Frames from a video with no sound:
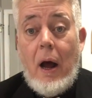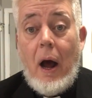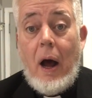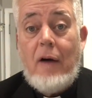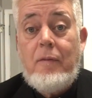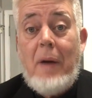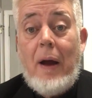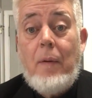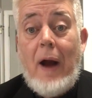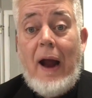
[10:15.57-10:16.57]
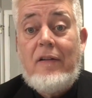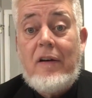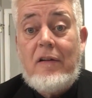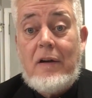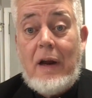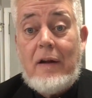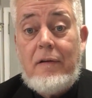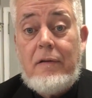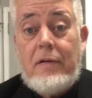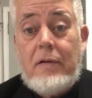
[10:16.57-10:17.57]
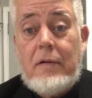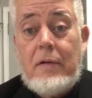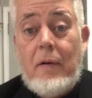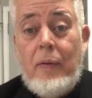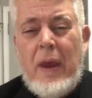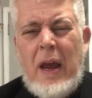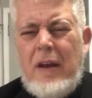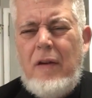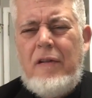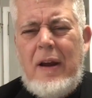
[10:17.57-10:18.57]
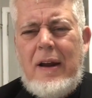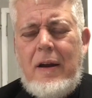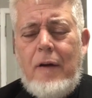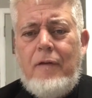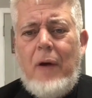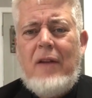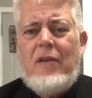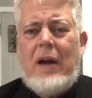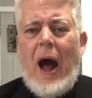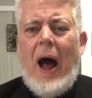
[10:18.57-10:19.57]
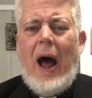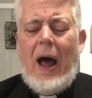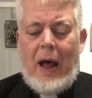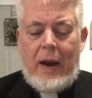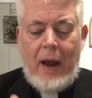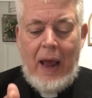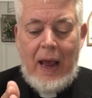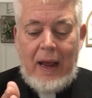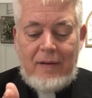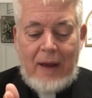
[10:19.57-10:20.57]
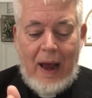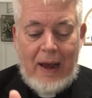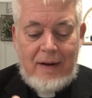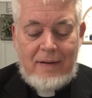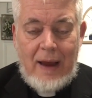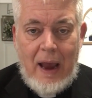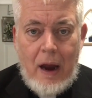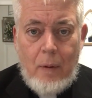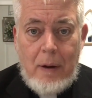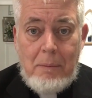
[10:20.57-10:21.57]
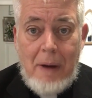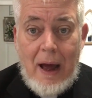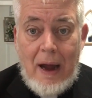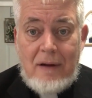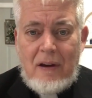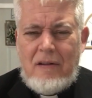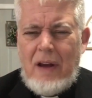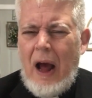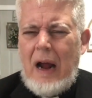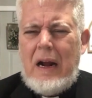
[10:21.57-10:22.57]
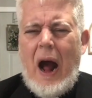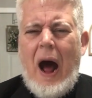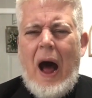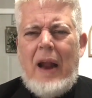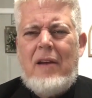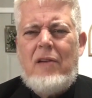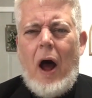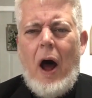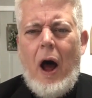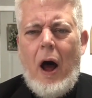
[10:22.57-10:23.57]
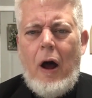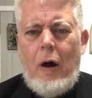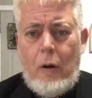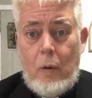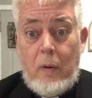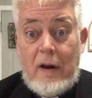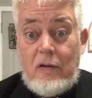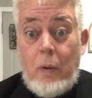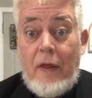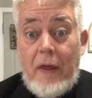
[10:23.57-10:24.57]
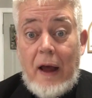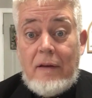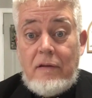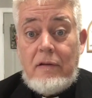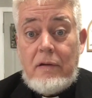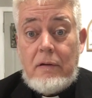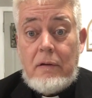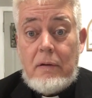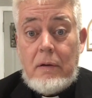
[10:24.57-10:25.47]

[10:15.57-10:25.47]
of my righteousness. You see, dear friends, God, as Isaiah reminds us, God is always with us.